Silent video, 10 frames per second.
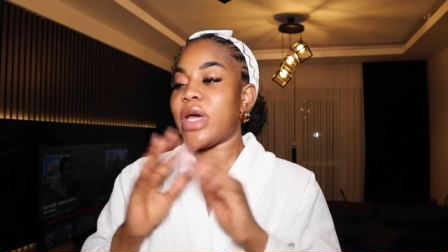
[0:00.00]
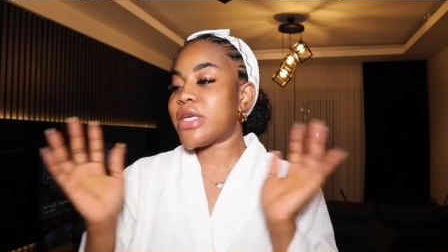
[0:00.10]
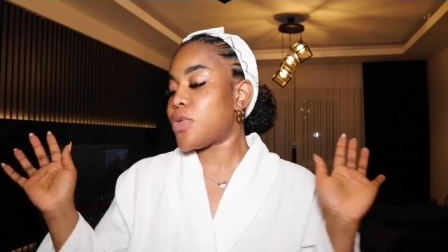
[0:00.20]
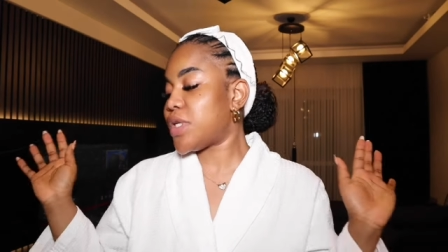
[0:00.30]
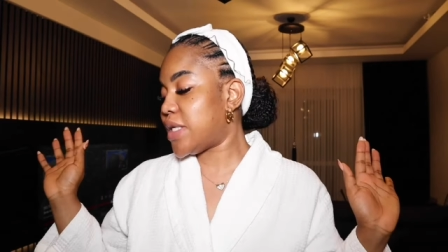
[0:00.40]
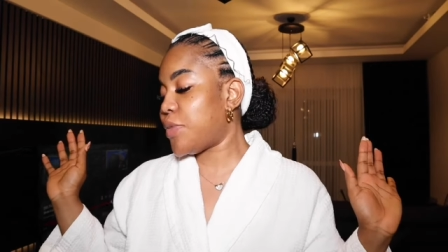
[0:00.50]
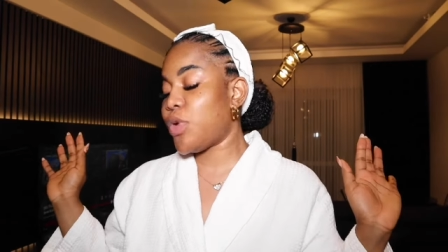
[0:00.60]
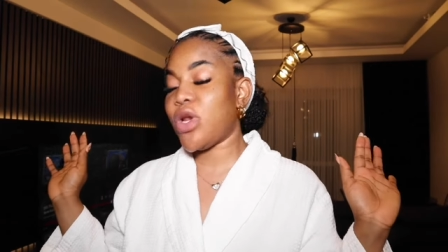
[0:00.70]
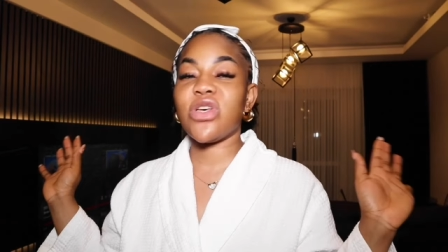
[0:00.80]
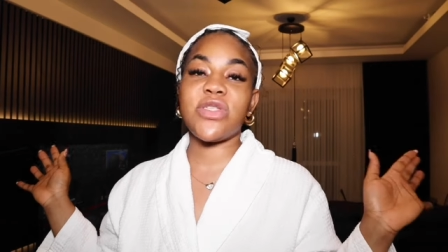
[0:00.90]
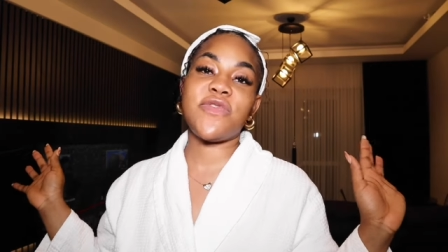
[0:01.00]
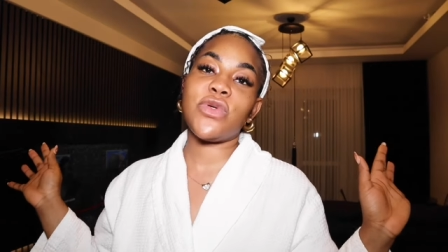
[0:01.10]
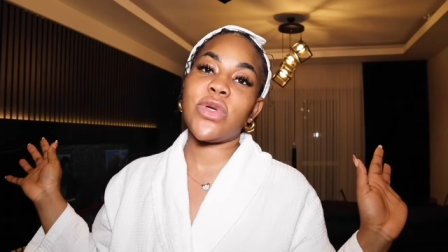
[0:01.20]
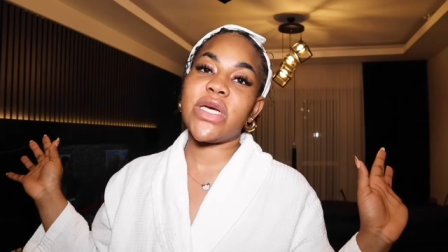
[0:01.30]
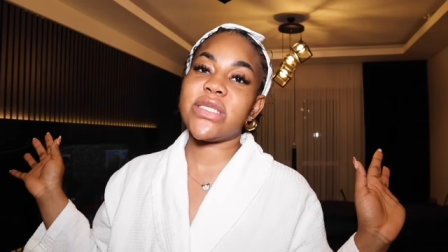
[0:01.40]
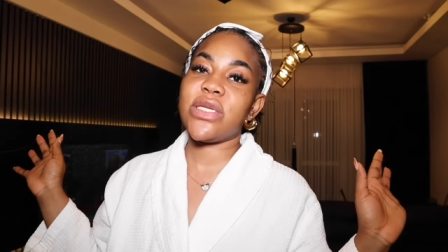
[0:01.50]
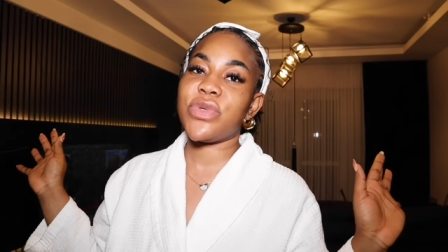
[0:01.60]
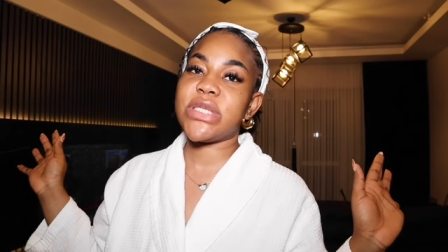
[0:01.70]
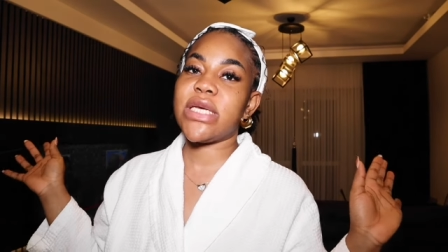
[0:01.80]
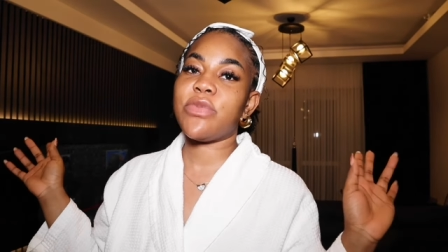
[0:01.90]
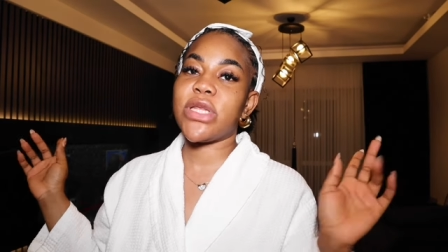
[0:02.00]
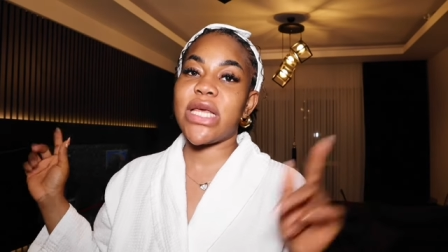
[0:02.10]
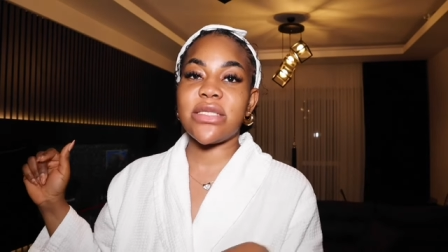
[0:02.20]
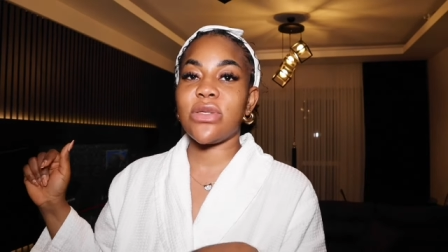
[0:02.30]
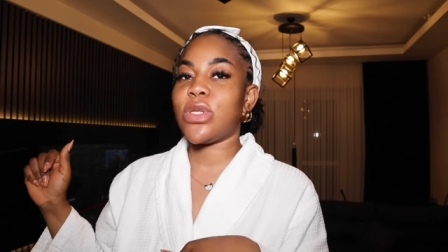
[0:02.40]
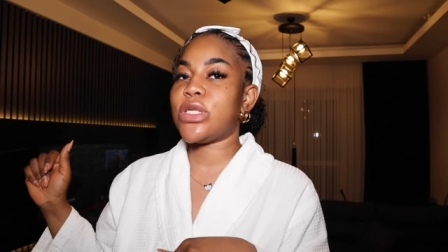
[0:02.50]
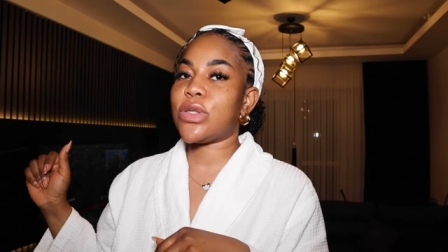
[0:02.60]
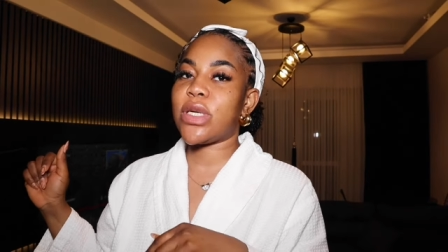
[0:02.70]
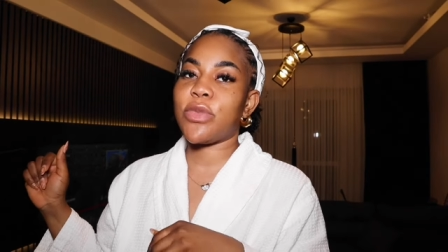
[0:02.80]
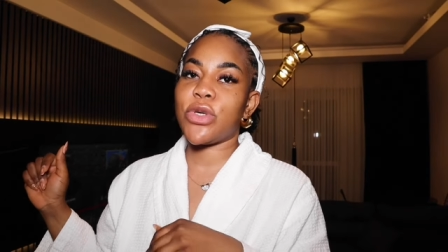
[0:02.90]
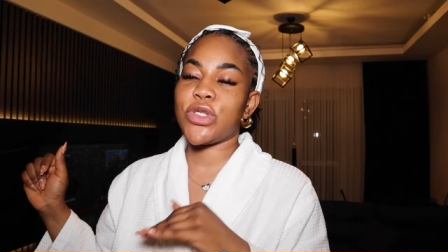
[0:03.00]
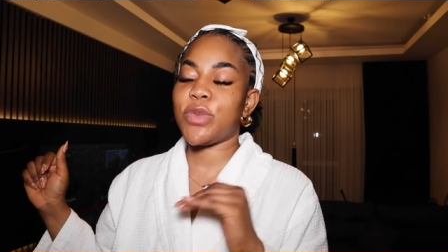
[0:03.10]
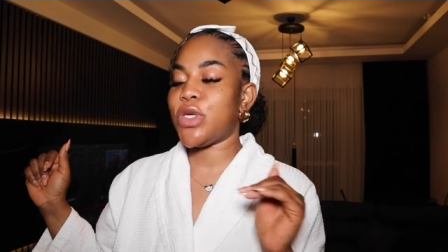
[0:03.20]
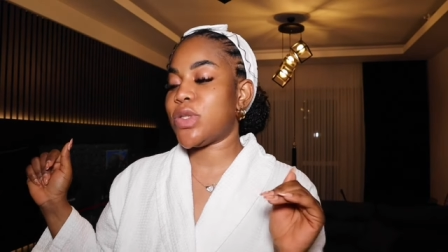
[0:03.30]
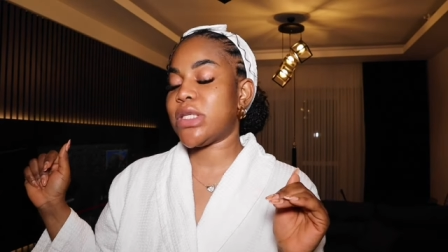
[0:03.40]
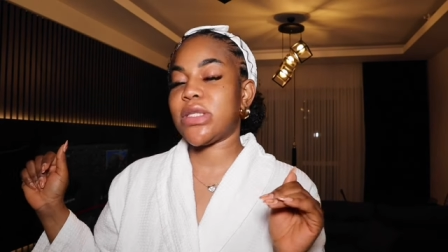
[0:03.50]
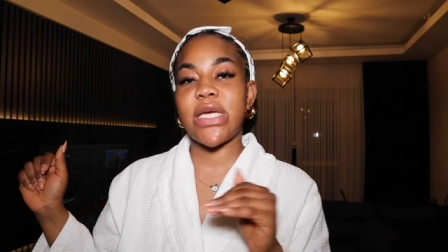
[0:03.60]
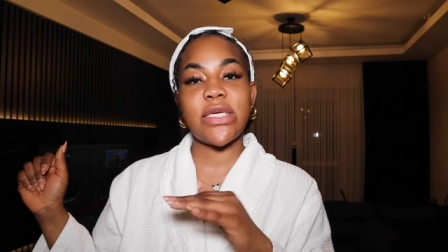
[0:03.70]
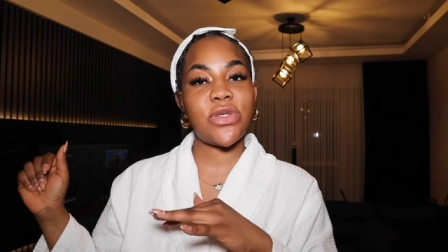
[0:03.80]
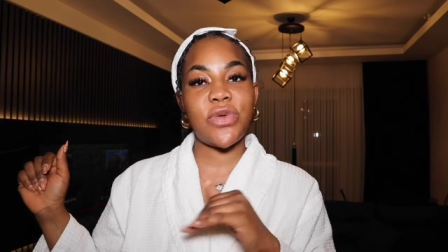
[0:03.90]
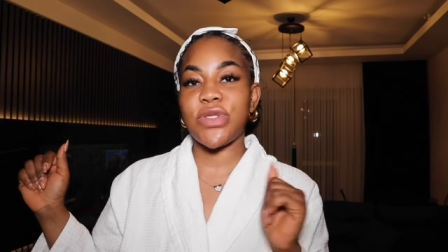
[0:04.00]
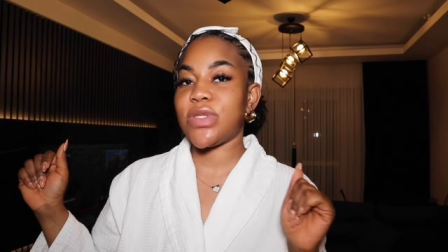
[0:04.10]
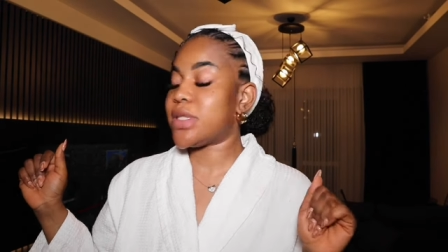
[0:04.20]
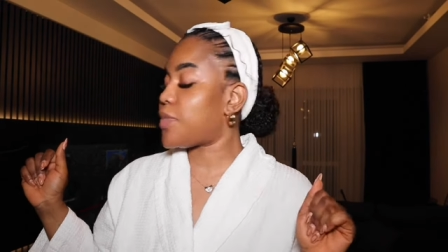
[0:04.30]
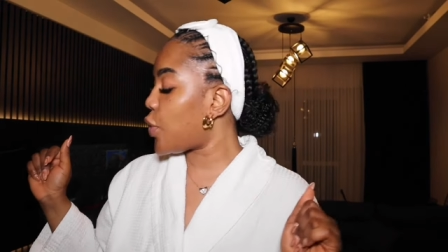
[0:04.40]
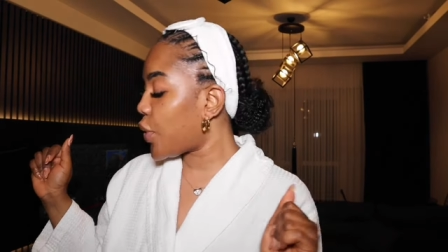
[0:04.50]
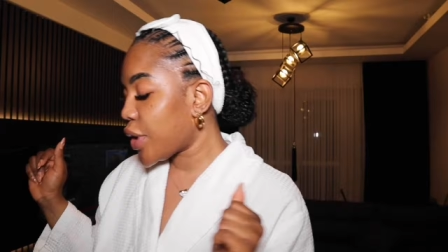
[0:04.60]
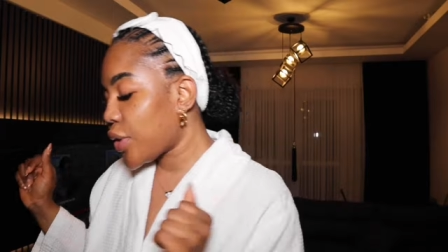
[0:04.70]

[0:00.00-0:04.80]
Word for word: guys always see me with lots of toners in the routine, but that's the only toner I'm going to be using tonight. Sorry to disappoint